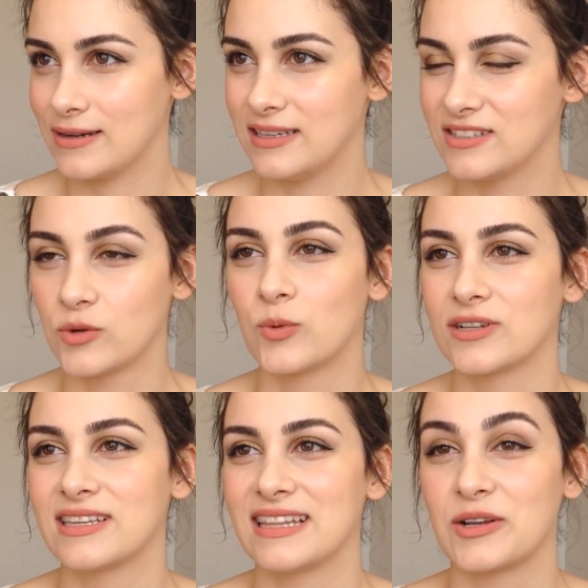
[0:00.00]
is a
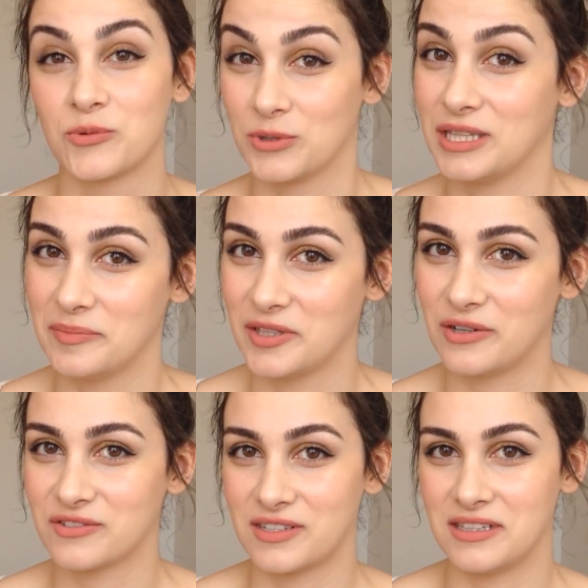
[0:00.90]
word that really
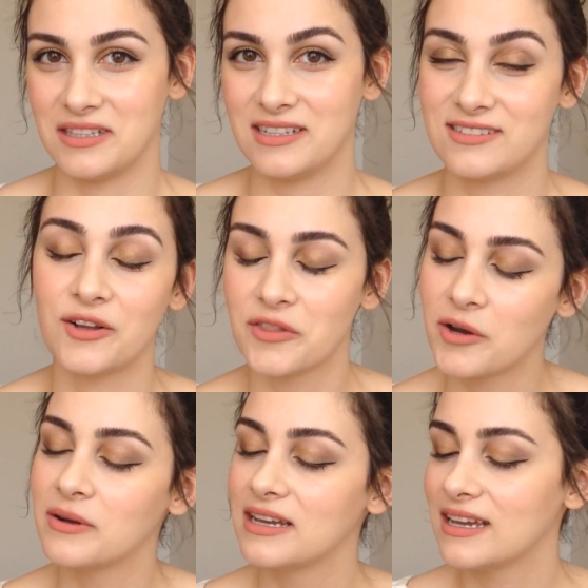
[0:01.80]
belongs on the list,
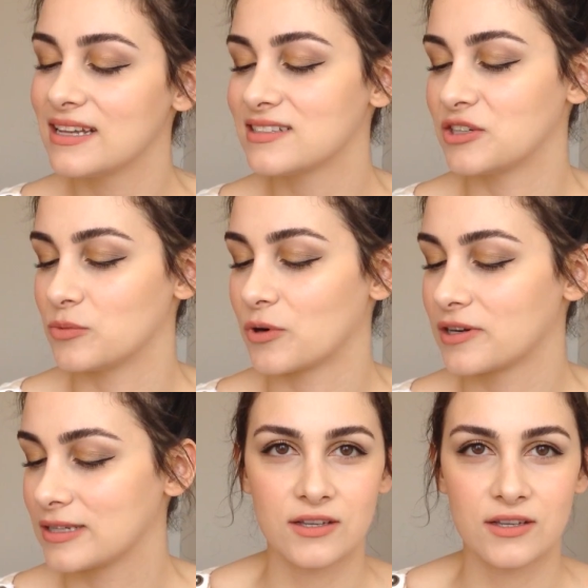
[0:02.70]
although it's a good word.